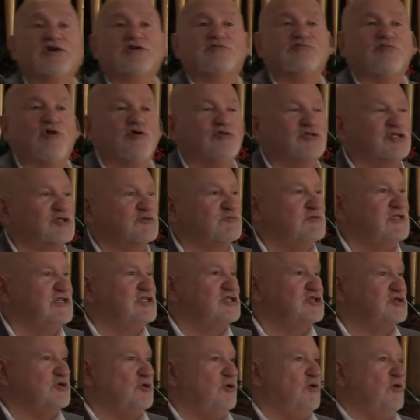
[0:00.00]
grocery
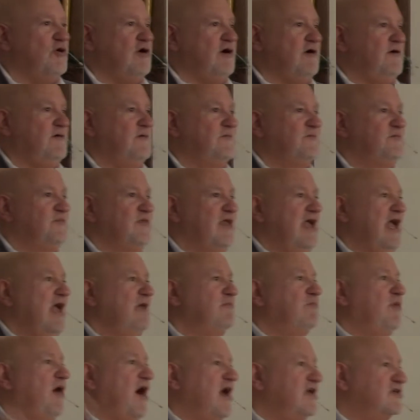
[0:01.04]
store and
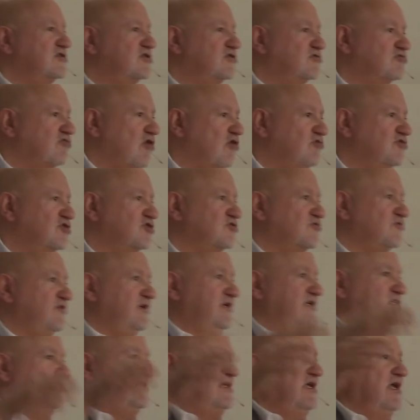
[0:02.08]
buys
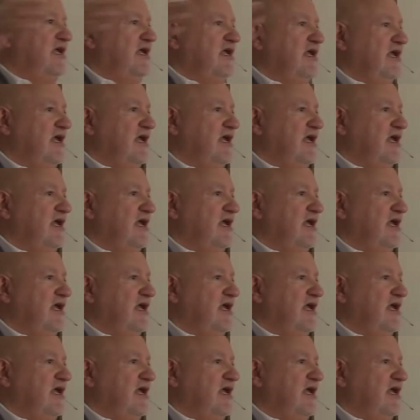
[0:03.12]
groceries